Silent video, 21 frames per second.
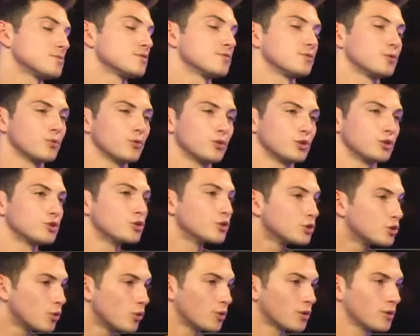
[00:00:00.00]
you feel really good
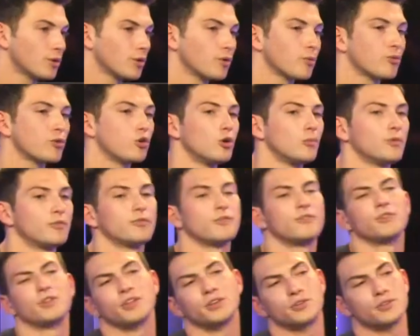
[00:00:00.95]
going into the room if you
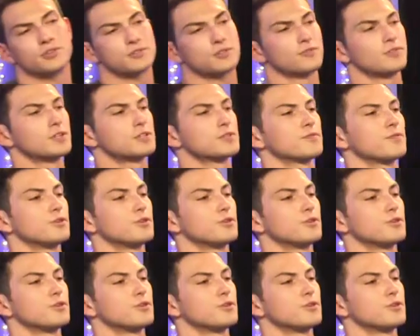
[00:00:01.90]
feel like it just fits for